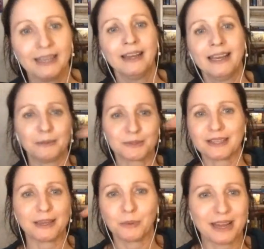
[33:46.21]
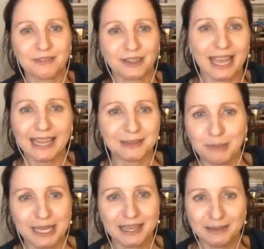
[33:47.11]
It will right. say whatever
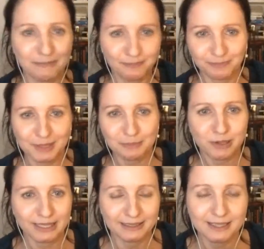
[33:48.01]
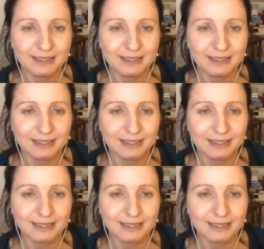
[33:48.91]
KDP print.